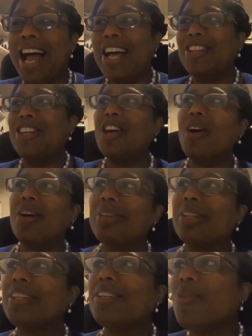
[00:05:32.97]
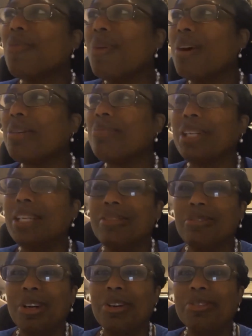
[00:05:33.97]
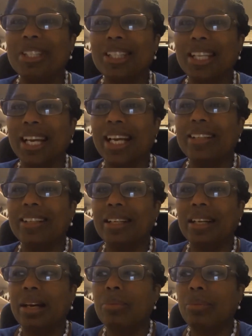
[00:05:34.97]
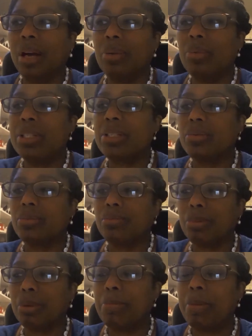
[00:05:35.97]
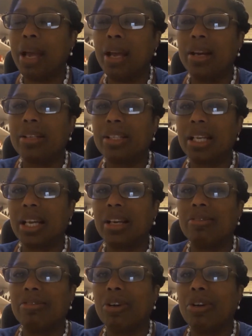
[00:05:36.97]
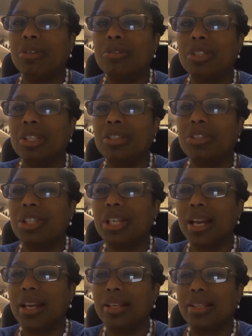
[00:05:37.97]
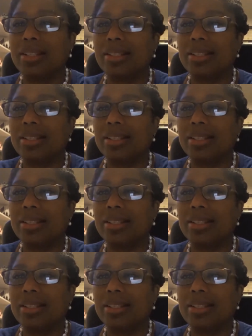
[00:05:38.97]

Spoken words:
I really don't want to be involved in that. And I wasn't prepared to get involved in genetics.